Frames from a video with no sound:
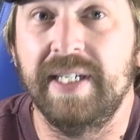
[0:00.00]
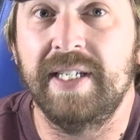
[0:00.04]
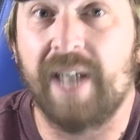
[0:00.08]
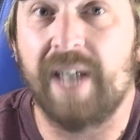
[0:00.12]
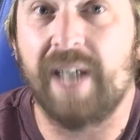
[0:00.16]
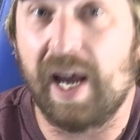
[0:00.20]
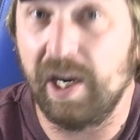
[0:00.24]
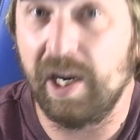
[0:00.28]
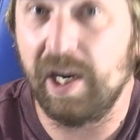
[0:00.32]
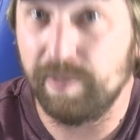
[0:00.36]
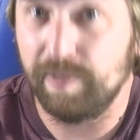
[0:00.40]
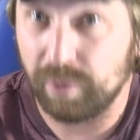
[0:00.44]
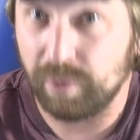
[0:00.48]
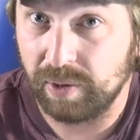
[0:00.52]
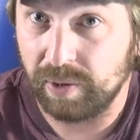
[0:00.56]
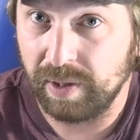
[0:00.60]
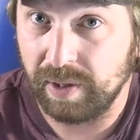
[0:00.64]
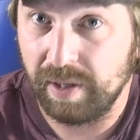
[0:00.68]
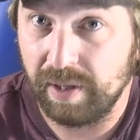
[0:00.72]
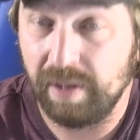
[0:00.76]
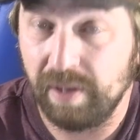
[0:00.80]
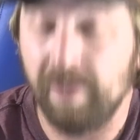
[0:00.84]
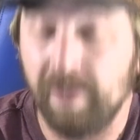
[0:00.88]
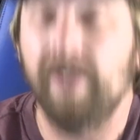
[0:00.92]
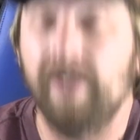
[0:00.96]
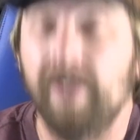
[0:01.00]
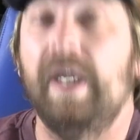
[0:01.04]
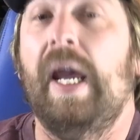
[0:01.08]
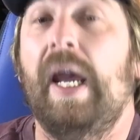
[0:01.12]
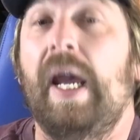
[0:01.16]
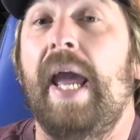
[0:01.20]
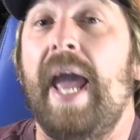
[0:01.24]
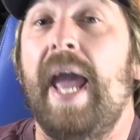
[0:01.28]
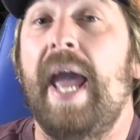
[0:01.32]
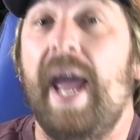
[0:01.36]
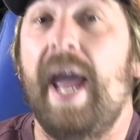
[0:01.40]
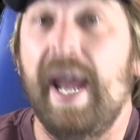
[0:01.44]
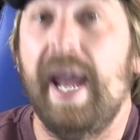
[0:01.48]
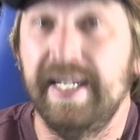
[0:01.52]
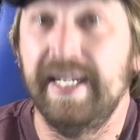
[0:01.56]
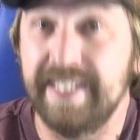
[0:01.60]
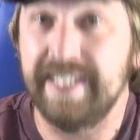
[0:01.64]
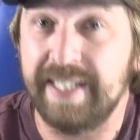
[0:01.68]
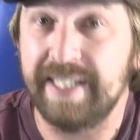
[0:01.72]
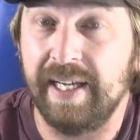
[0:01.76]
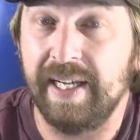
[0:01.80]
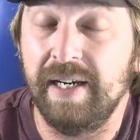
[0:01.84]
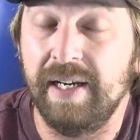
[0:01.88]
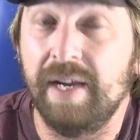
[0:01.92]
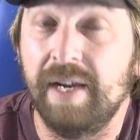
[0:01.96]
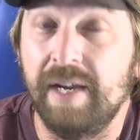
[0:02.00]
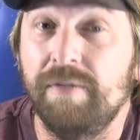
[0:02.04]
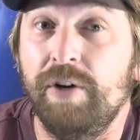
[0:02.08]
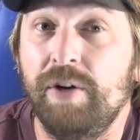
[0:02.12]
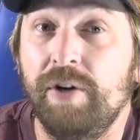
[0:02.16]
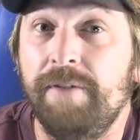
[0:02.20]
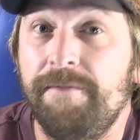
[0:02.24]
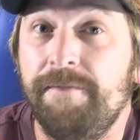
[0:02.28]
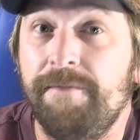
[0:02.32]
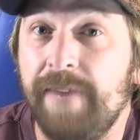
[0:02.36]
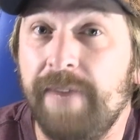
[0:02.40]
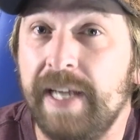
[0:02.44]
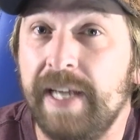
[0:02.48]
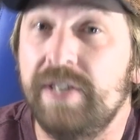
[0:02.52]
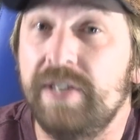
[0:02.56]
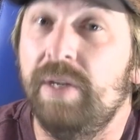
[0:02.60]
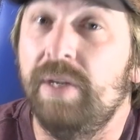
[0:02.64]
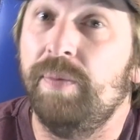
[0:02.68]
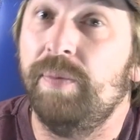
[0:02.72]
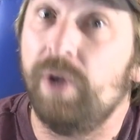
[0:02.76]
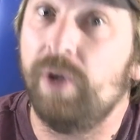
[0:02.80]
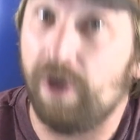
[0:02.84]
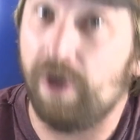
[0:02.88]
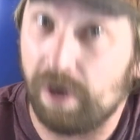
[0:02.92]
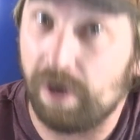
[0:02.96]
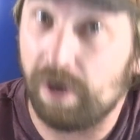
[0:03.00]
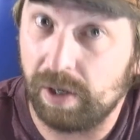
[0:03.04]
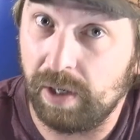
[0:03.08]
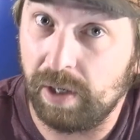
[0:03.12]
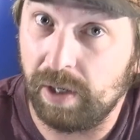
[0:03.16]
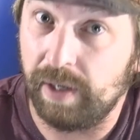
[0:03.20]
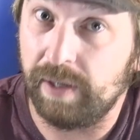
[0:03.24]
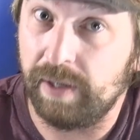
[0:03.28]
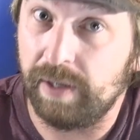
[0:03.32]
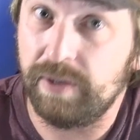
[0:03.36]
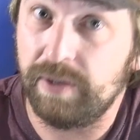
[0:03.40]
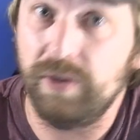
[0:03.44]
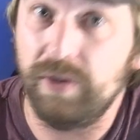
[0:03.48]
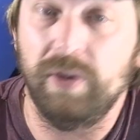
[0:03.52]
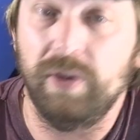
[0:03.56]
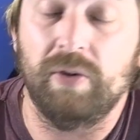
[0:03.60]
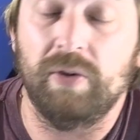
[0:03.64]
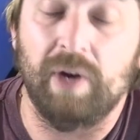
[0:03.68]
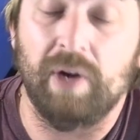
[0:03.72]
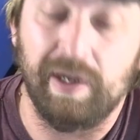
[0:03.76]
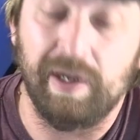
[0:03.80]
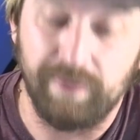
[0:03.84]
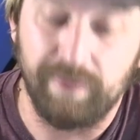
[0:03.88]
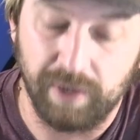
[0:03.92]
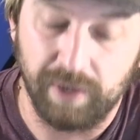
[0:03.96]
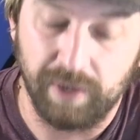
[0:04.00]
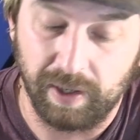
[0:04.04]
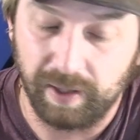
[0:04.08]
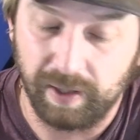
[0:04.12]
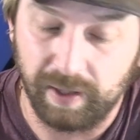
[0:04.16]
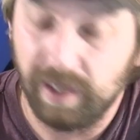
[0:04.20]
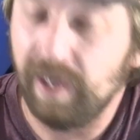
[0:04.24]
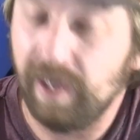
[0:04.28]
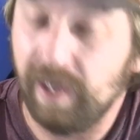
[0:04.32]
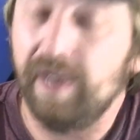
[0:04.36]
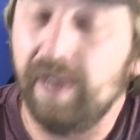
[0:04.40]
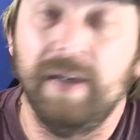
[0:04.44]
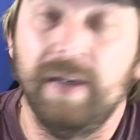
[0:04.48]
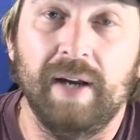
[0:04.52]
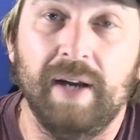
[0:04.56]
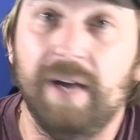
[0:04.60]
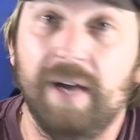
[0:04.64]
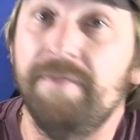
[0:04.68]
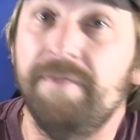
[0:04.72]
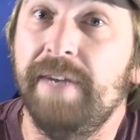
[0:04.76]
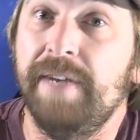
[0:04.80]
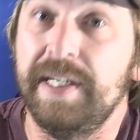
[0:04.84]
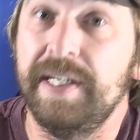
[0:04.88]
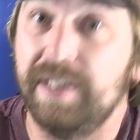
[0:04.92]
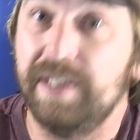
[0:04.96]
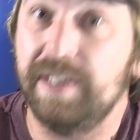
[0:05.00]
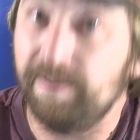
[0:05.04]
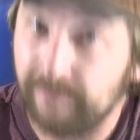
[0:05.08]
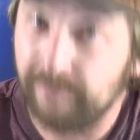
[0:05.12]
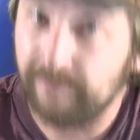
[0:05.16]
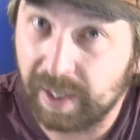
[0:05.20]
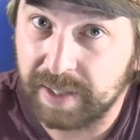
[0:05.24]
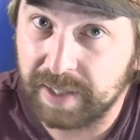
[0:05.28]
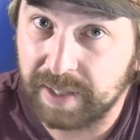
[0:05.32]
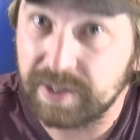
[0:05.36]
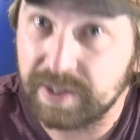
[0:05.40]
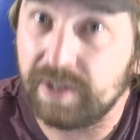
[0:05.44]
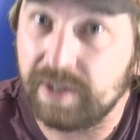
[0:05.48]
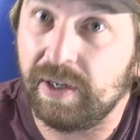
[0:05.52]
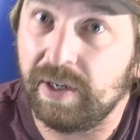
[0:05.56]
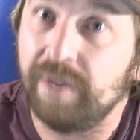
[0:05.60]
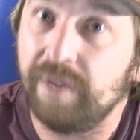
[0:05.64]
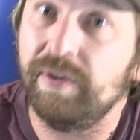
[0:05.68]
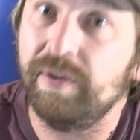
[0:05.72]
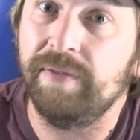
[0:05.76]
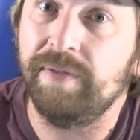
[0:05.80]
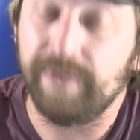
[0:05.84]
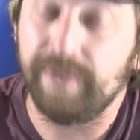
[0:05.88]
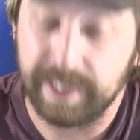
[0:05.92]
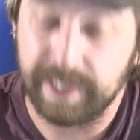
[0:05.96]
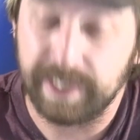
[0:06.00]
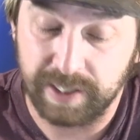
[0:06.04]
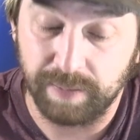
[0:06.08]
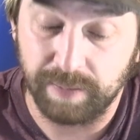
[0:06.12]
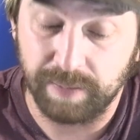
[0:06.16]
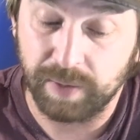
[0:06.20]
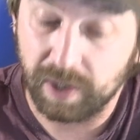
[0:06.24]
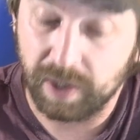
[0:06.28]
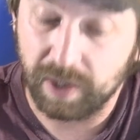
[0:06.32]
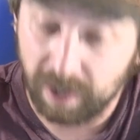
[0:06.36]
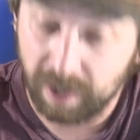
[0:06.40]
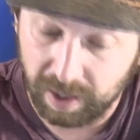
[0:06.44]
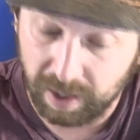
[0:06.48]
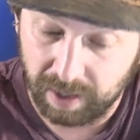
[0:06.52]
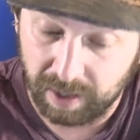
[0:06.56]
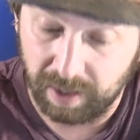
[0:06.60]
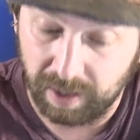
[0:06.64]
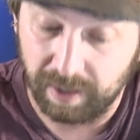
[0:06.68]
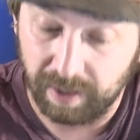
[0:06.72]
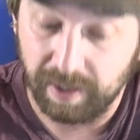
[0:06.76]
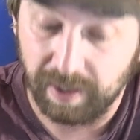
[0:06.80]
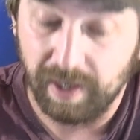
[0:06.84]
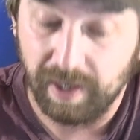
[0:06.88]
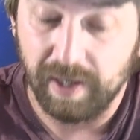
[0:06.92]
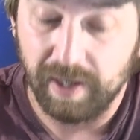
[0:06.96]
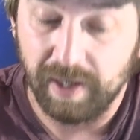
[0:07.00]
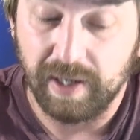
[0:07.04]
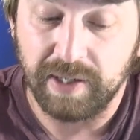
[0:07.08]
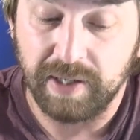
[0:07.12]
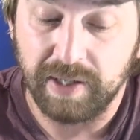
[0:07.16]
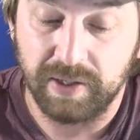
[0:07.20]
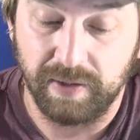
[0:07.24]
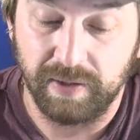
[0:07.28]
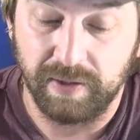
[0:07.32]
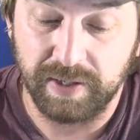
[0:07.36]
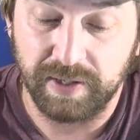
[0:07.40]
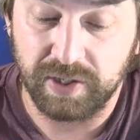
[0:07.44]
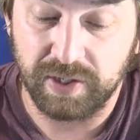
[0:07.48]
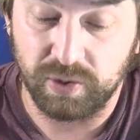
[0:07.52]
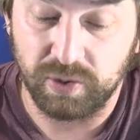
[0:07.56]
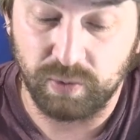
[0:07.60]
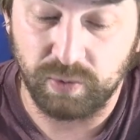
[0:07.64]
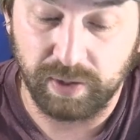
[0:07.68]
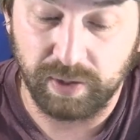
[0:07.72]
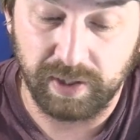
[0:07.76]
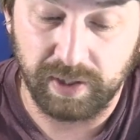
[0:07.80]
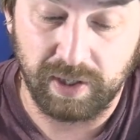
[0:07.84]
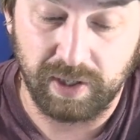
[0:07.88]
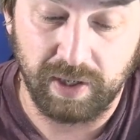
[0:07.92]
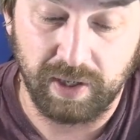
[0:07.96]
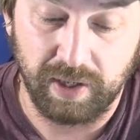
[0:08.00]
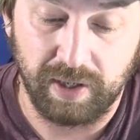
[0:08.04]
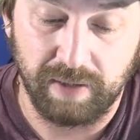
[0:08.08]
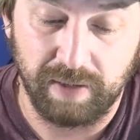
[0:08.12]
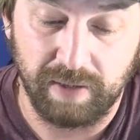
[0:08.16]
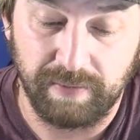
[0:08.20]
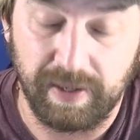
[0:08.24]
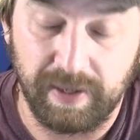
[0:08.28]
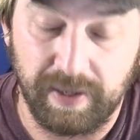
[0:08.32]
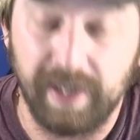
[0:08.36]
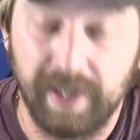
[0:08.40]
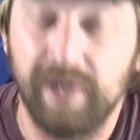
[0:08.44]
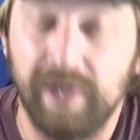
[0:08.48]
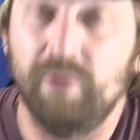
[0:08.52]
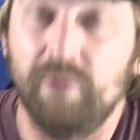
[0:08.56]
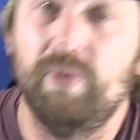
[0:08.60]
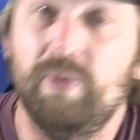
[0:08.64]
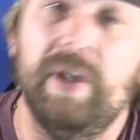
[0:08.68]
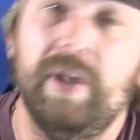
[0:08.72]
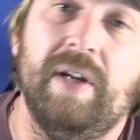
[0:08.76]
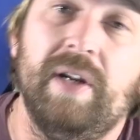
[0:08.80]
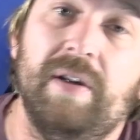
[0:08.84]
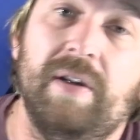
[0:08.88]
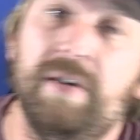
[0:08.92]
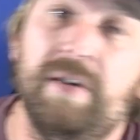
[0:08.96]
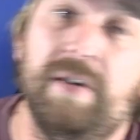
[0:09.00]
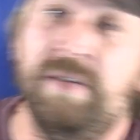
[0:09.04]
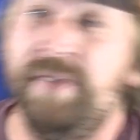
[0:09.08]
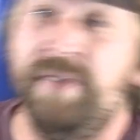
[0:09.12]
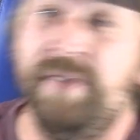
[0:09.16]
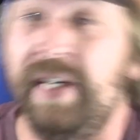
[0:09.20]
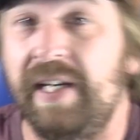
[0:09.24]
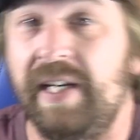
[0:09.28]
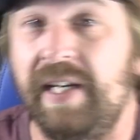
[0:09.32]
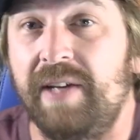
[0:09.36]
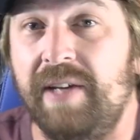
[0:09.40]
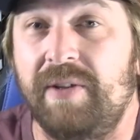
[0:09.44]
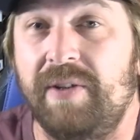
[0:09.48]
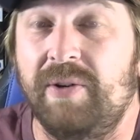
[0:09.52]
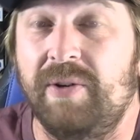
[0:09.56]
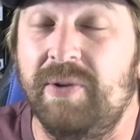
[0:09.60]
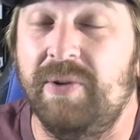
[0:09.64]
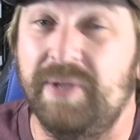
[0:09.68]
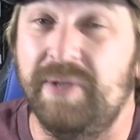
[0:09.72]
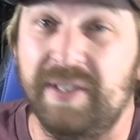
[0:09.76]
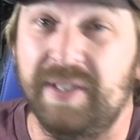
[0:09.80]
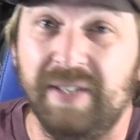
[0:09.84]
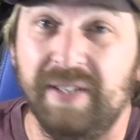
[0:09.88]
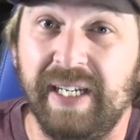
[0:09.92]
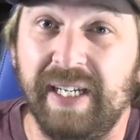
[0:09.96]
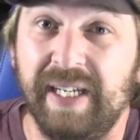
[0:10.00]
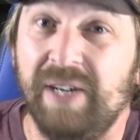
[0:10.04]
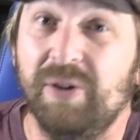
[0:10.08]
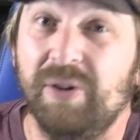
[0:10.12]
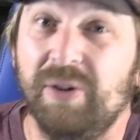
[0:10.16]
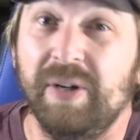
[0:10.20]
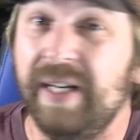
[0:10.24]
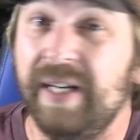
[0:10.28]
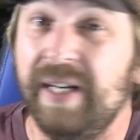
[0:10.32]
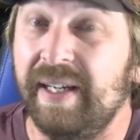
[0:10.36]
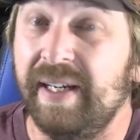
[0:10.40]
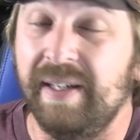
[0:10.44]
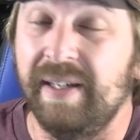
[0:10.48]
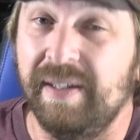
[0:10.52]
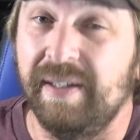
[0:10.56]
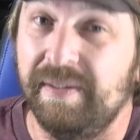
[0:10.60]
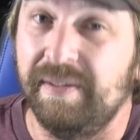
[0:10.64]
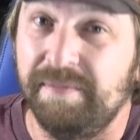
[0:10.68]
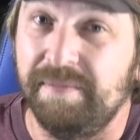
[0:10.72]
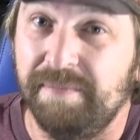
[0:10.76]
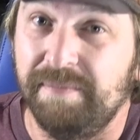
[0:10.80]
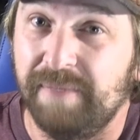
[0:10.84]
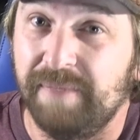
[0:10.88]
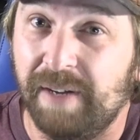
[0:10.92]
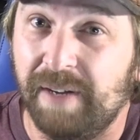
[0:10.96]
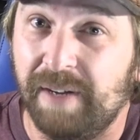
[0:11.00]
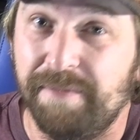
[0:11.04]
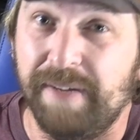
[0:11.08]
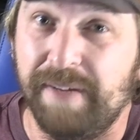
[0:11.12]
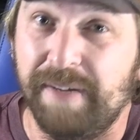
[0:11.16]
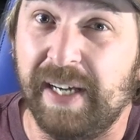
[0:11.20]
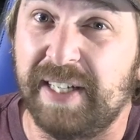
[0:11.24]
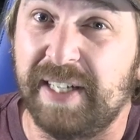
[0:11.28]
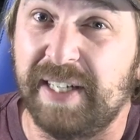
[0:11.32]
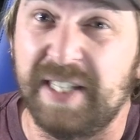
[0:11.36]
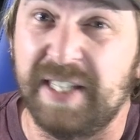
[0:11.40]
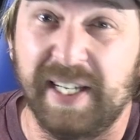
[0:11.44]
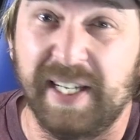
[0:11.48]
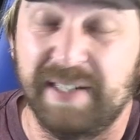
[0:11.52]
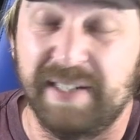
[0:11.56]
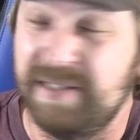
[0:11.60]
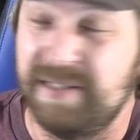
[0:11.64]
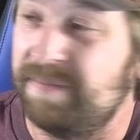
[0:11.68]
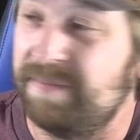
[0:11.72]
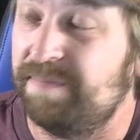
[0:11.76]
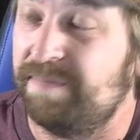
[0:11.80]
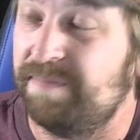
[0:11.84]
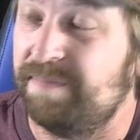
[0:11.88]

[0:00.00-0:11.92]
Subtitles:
entire board and send every face-up card to the graveyard. Not face-up monster, every face-up card. So this is really good of getting rid of any of those lingering effects like